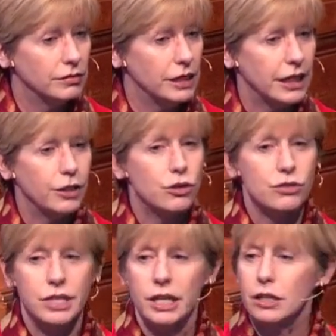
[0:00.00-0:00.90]
I
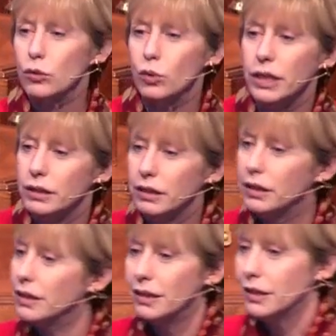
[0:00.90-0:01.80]
understand when
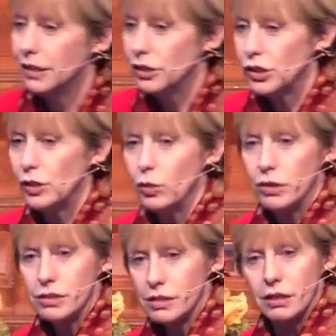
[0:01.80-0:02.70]
she
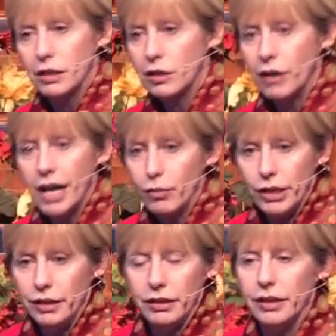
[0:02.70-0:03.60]
was
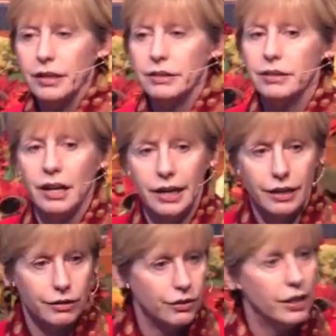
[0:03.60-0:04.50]
crabby and
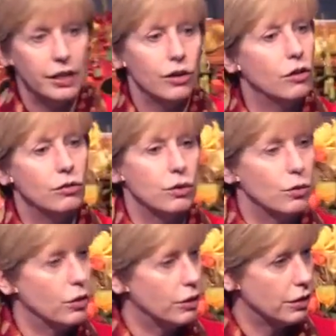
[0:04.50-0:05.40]
tired and
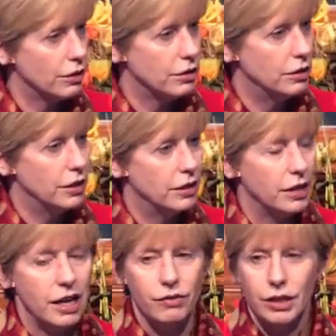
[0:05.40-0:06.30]
overworked,
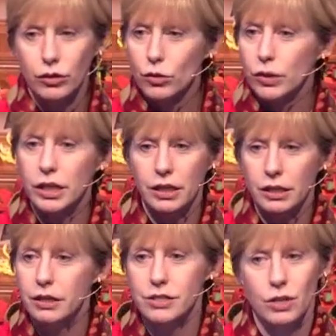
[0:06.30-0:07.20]
having 3
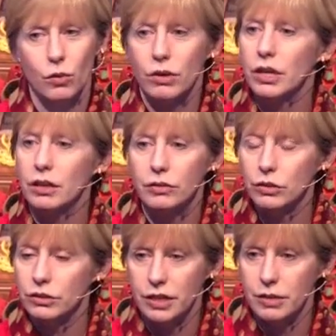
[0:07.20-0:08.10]
kids and working a
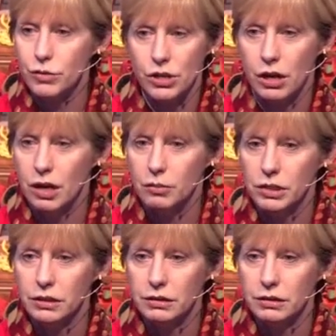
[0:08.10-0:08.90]
full-time job.